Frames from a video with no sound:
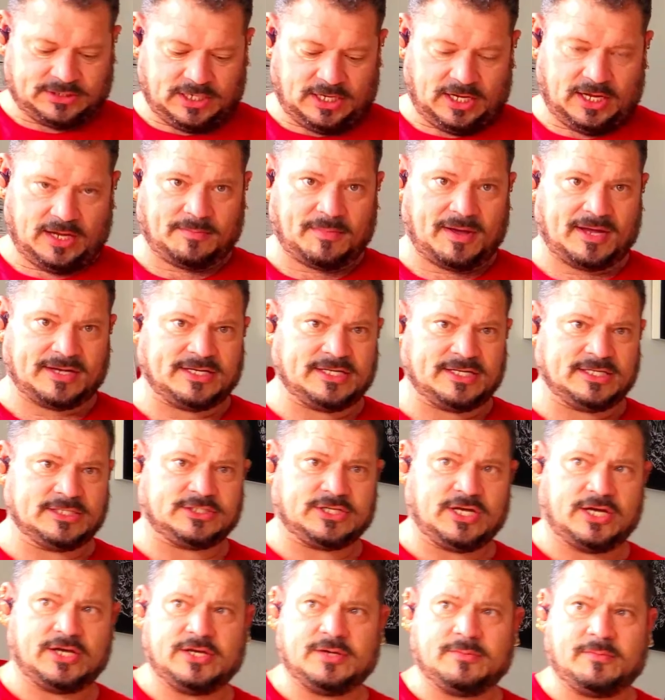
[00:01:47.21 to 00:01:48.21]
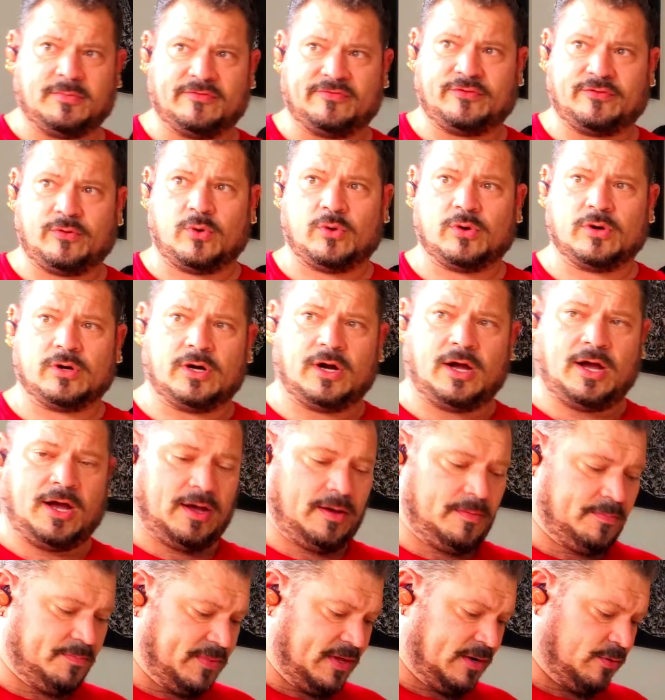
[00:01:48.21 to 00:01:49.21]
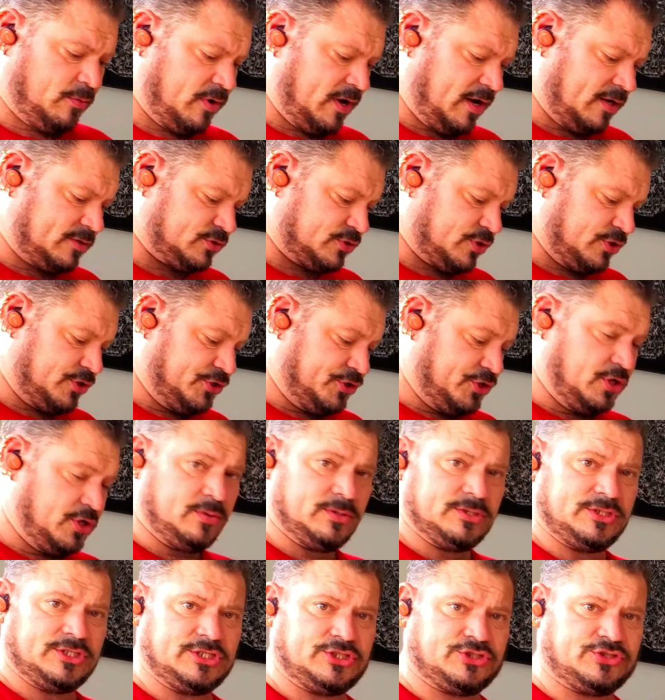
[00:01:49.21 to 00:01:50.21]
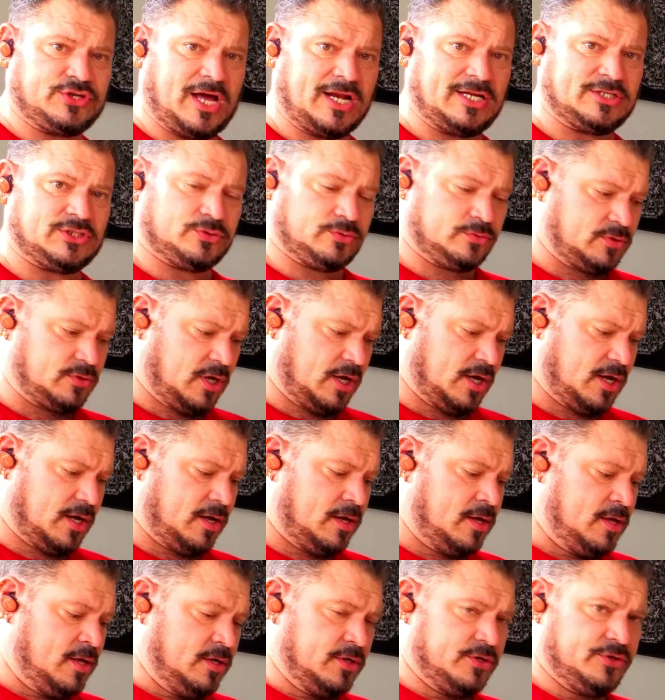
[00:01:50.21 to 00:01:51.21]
Um, I did tell you before uh, that what I was going to do was just try to uh,